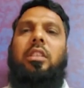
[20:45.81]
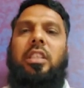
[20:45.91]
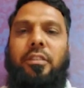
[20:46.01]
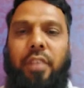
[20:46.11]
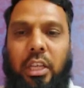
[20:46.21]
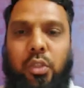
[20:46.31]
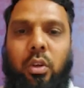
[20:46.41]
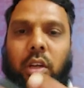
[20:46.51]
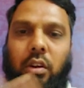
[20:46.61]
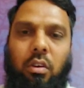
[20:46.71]
This is
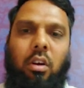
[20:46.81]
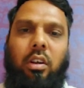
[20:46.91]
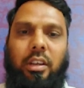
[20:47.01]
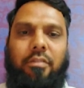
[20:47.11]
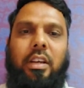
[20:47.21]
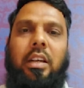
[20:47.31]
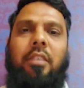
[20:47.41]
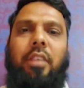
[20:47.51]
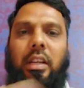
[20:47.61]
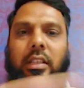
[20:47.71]
factually wrong.
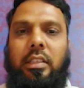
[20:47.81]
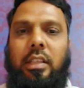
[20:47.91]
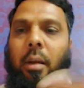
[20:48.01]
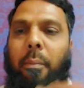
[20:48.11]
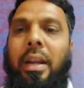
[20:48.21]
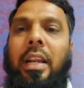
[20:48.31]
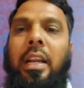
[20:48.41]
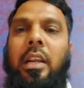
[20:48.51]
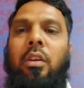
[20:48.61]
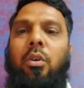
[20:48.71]
Definitely viruses are
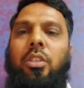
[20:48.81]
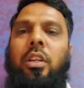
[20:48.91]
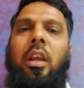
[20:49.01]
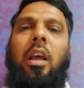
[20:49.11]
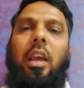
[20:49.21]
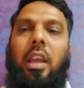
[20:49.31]
abundant in ocean.